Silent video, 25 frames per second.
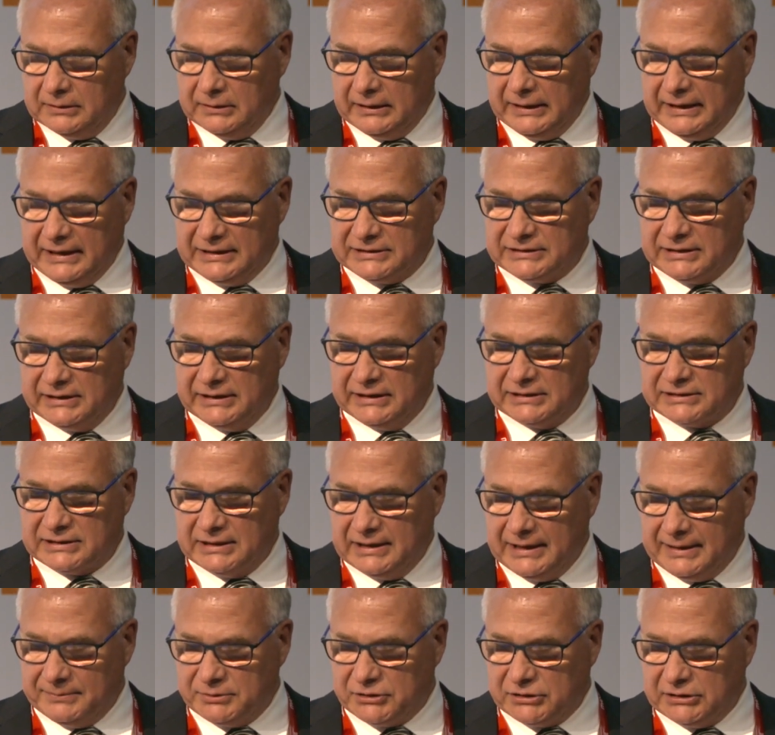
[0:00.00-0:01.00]
Lastly, a
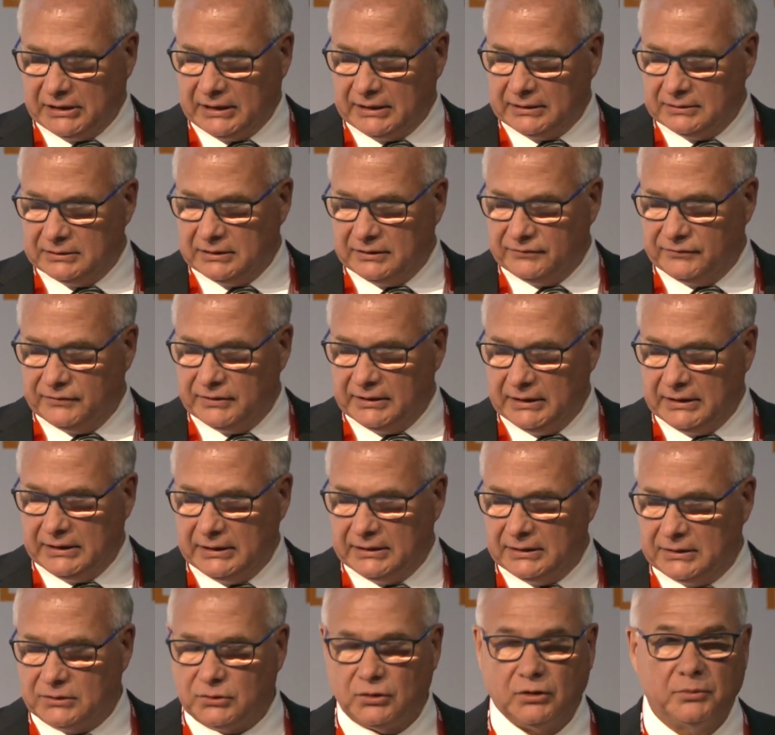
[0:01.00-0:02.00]
snapshot of
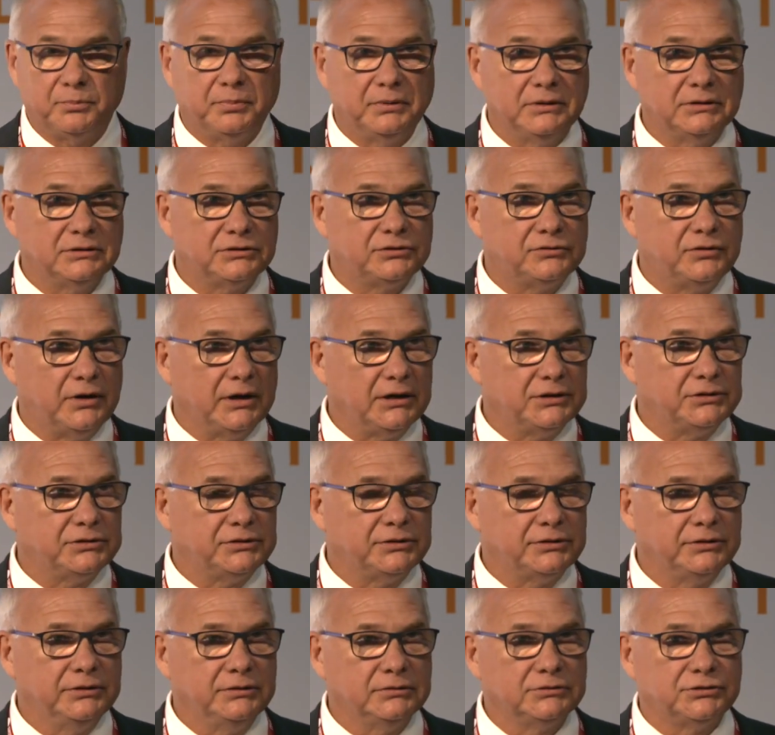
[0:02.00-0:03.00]
the corporate
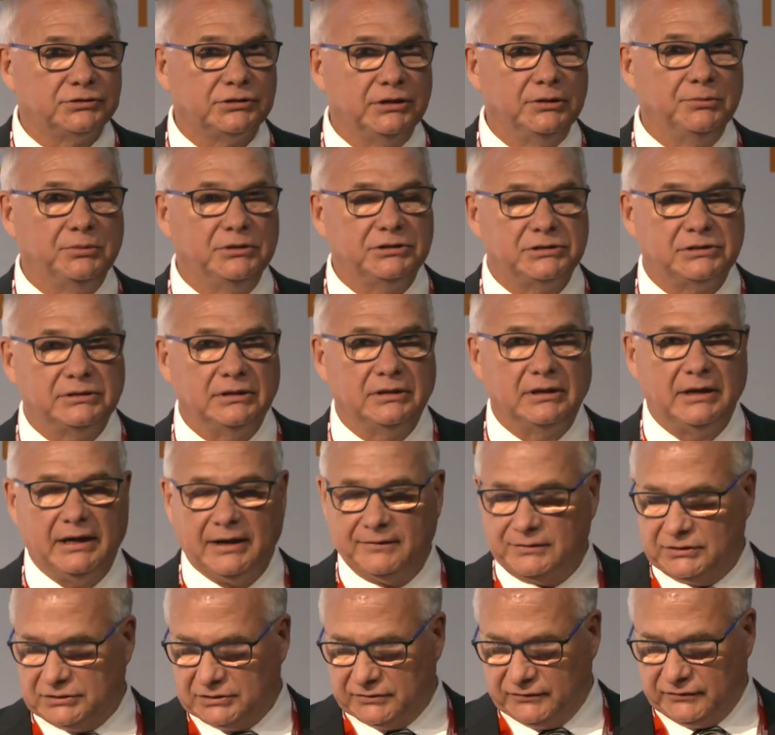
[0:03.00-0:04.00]
structure. You'll see we still
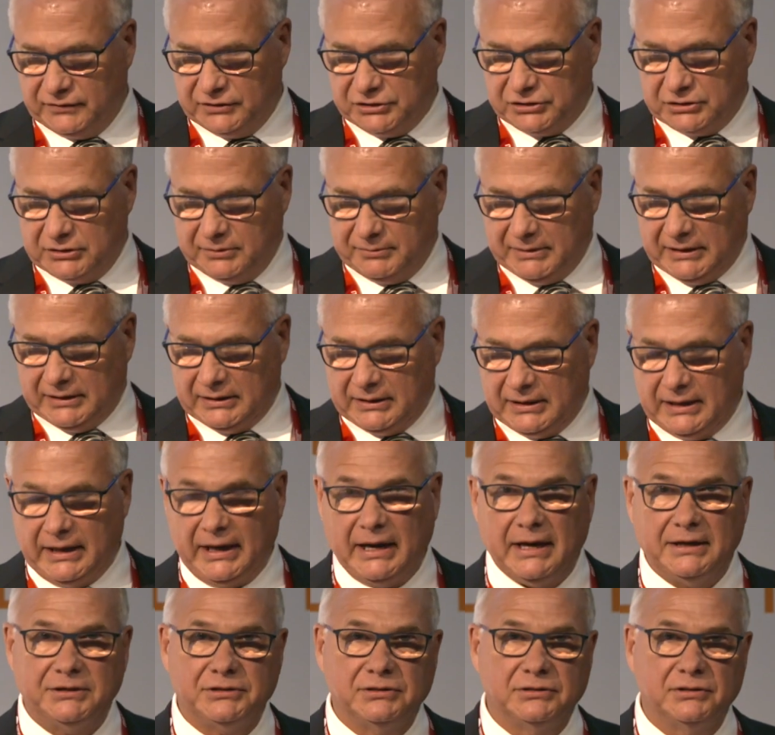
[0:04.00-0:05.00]
have a sufficient amount of
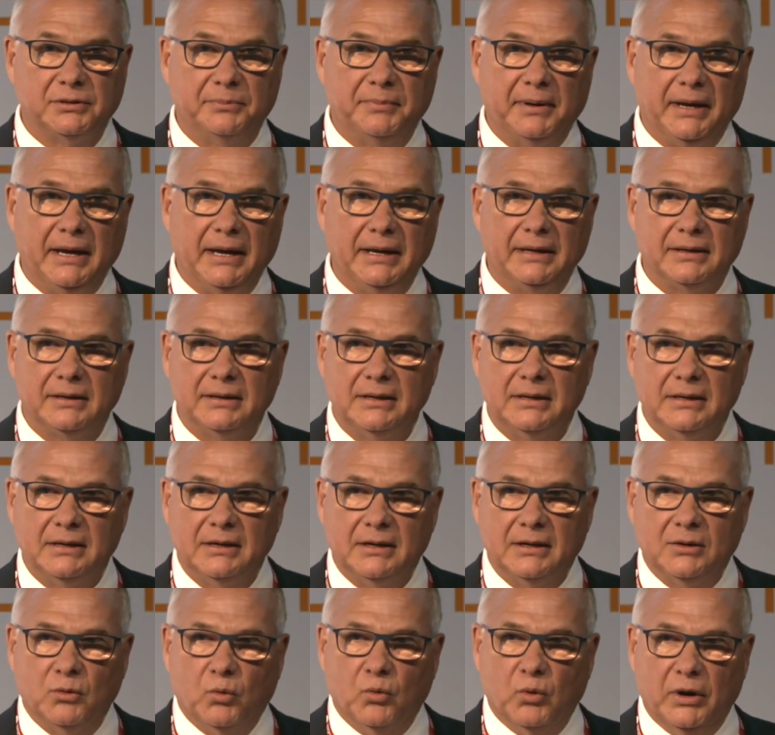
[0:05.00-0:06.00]
cash in the bank.
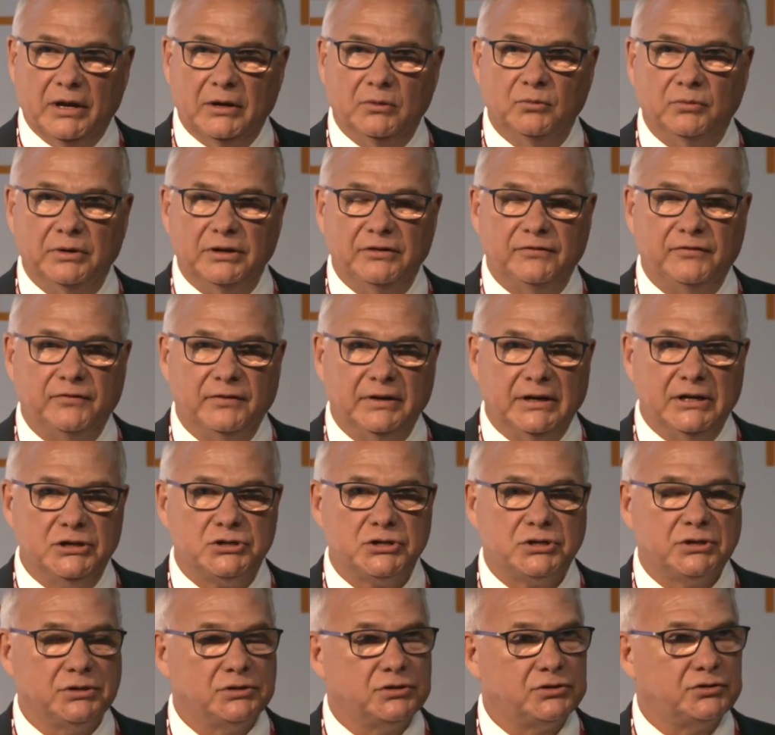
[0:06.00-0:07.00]
When we
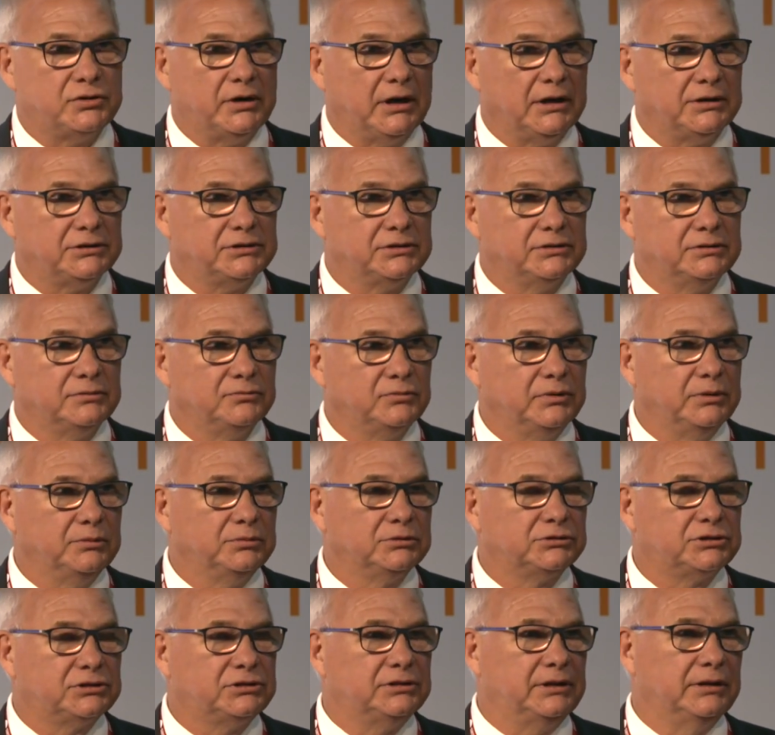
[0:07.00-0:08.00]
finish construction, we
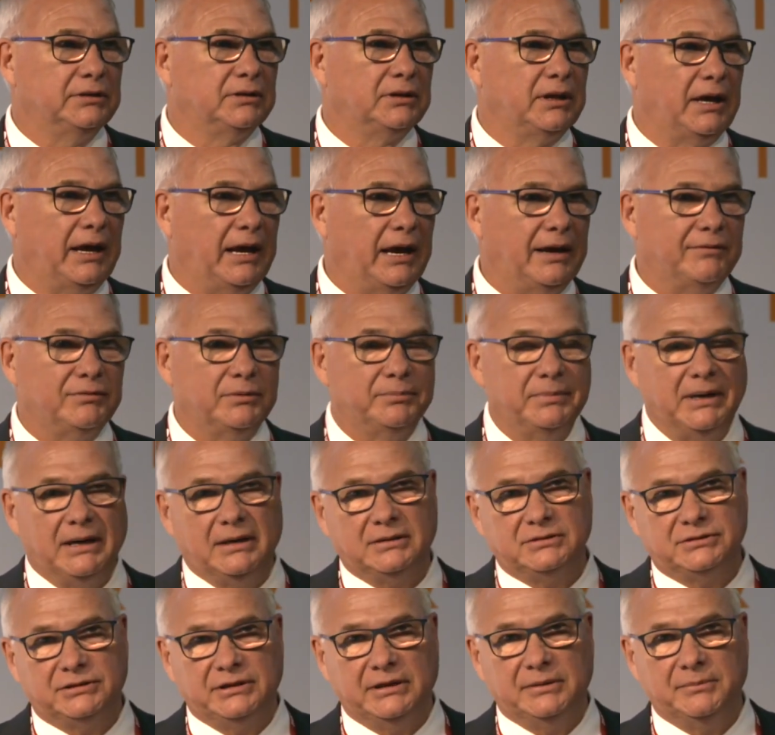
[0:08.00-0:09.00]
will still have
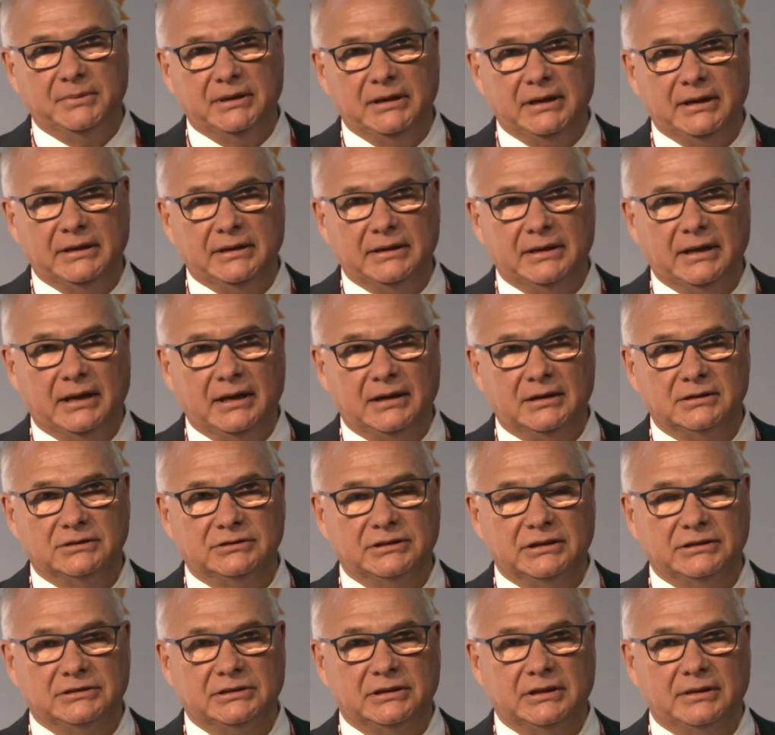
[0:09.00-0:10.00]
about $10 million
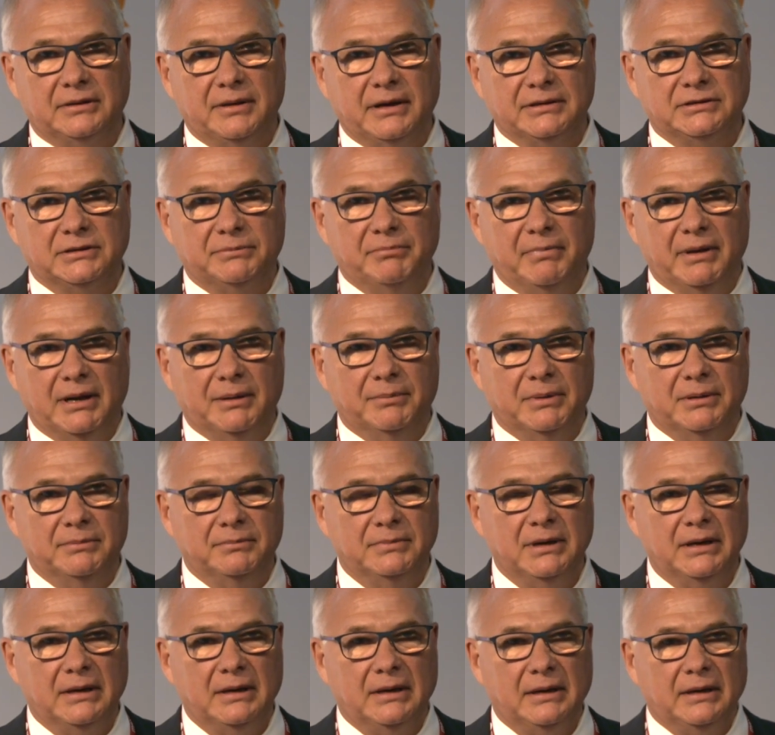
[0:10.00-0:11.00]
as a minimum